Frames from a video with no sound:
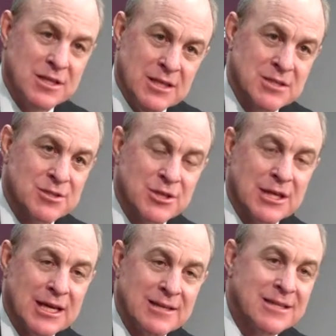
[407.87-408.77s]
as
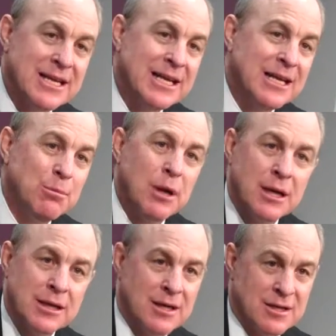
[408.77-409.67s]
good as
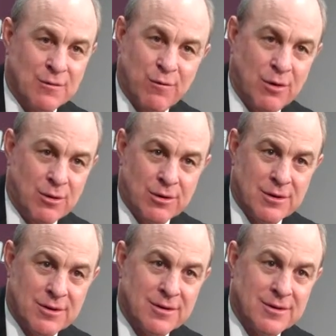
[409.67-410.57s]
anybody on the floor.
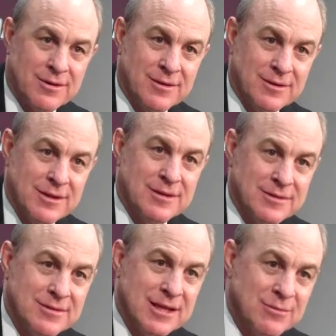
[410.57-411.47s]

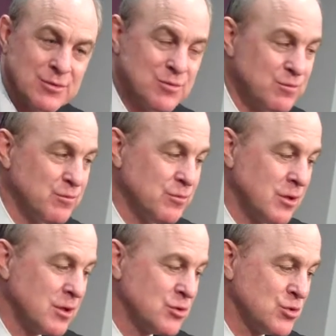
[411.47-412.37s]
And that was
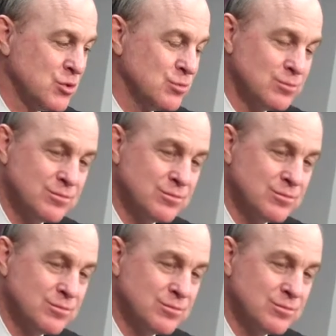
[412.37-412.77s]
true.